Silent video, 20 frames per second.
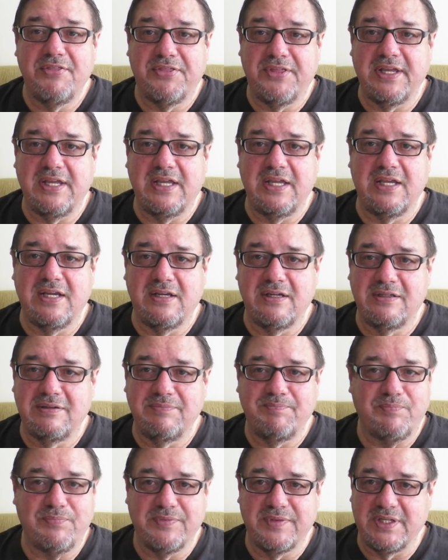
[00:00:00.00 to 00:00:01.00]

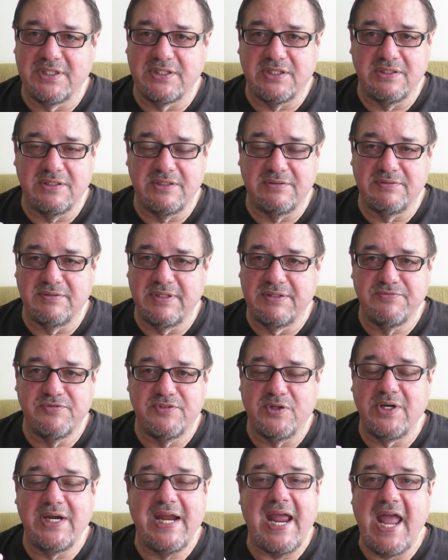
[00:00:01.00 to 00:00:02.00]
thinking that the
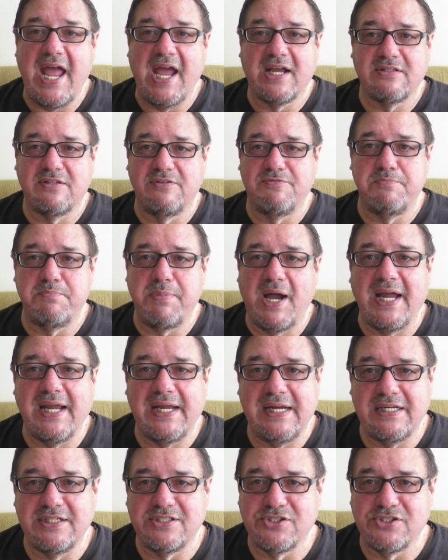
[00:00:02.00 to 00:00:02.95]
very act of buying